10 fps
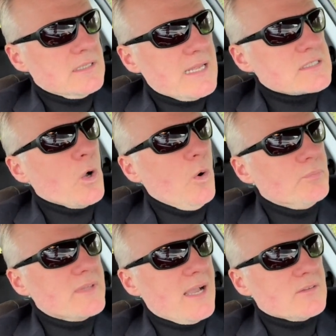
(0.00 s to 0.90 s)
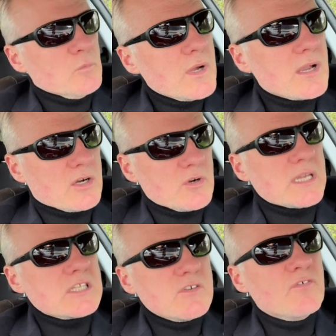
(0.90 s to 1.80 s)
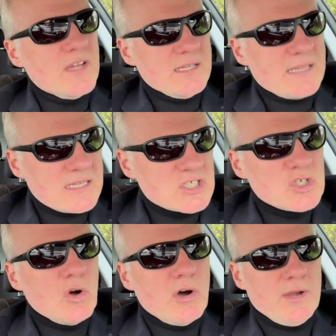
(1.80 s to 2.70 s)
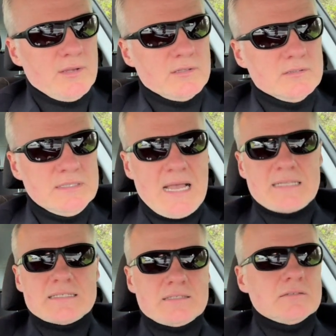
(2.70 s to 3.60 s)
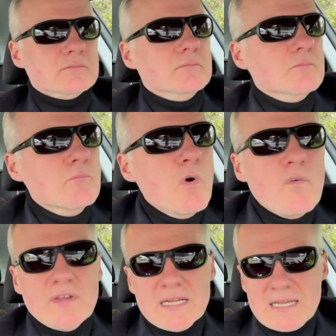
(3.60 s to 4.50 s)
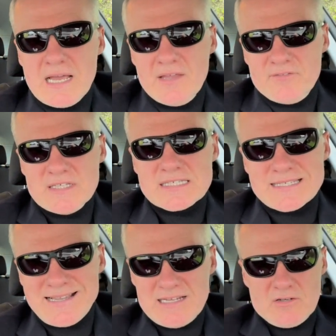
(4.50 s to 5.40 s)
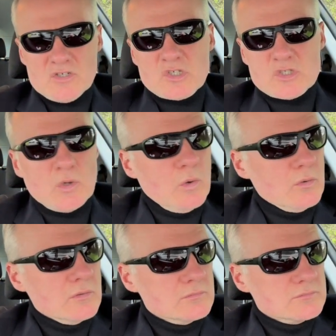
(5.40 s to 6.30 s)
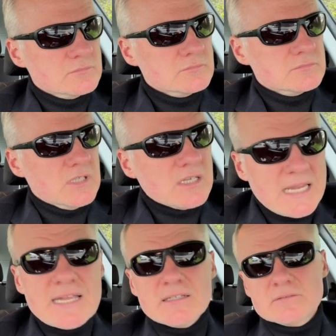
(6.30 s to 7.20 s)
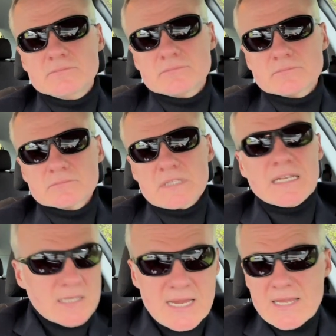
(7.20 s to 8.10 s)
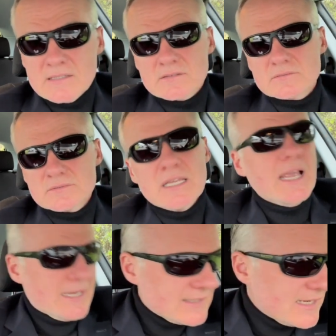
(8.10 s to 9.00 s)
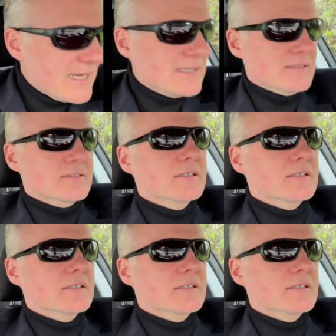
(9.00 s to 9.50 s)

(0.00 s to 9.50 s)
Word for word: let's hope that we are going to feel that joy, that's moving life inside our soul again and again and again.